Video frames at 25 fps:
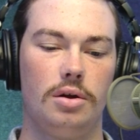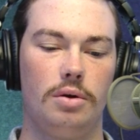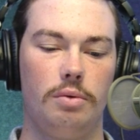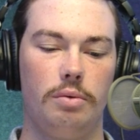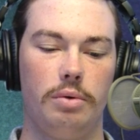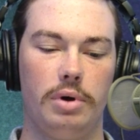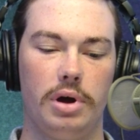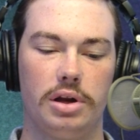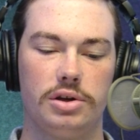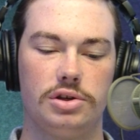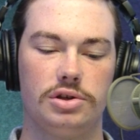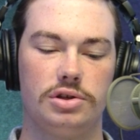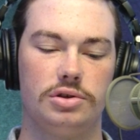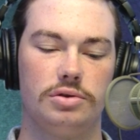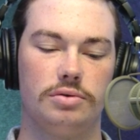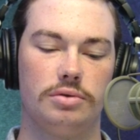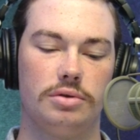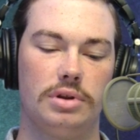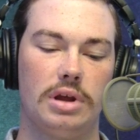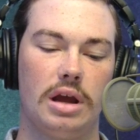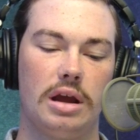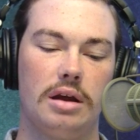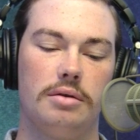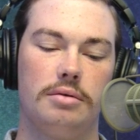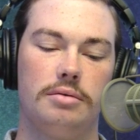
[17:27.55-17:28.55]
which
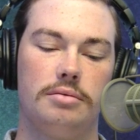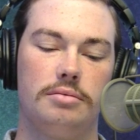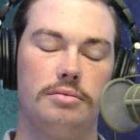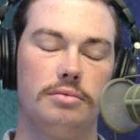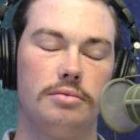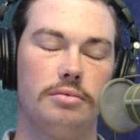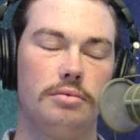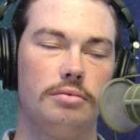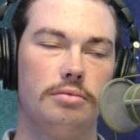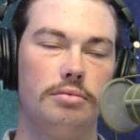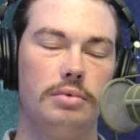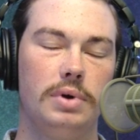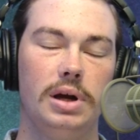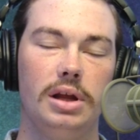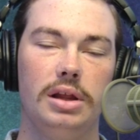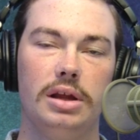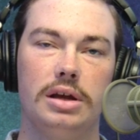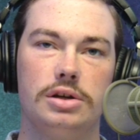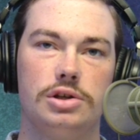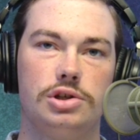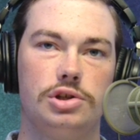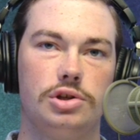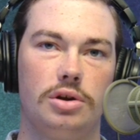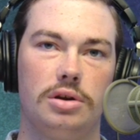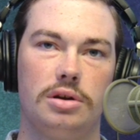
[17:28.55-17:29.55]
they
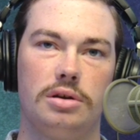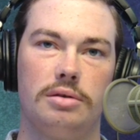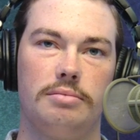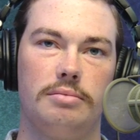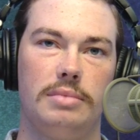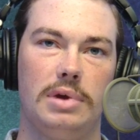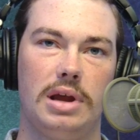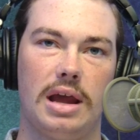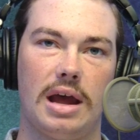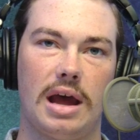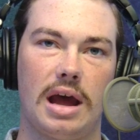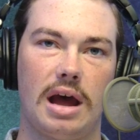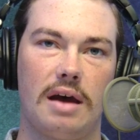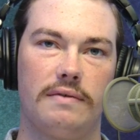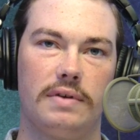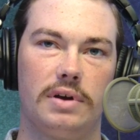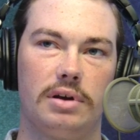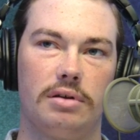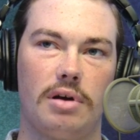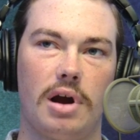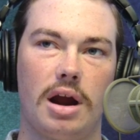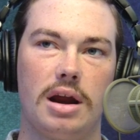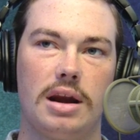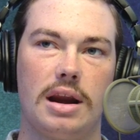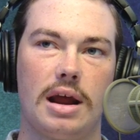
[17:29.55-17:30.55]
really shouldn't be having
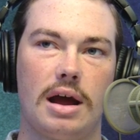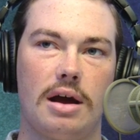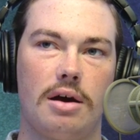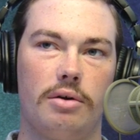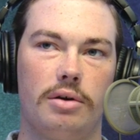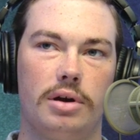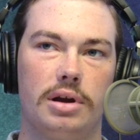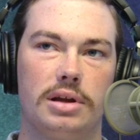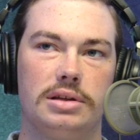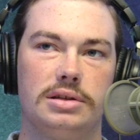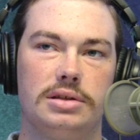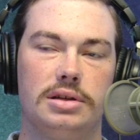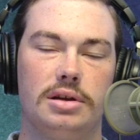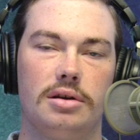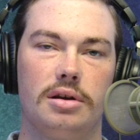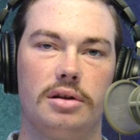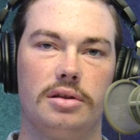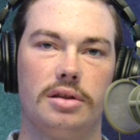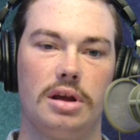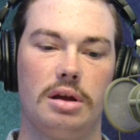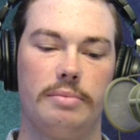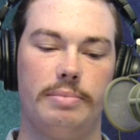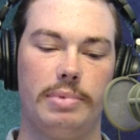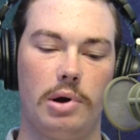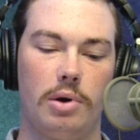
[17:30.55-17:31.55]
right now, considering
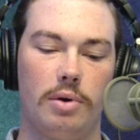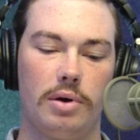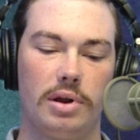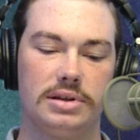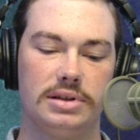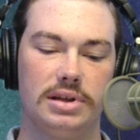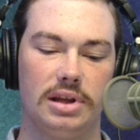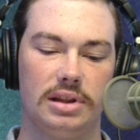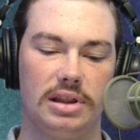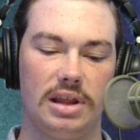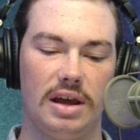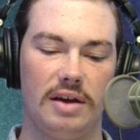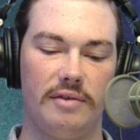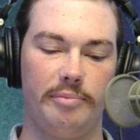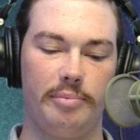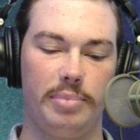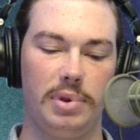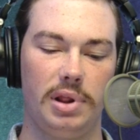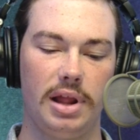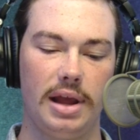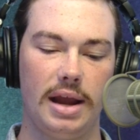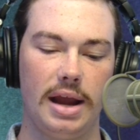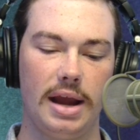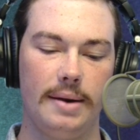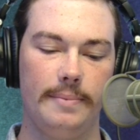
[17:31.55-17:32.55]
the opponents that they've
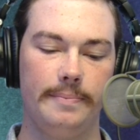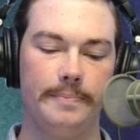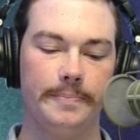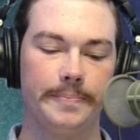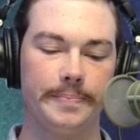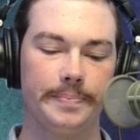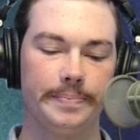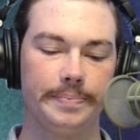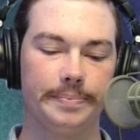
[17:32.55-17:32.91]
played.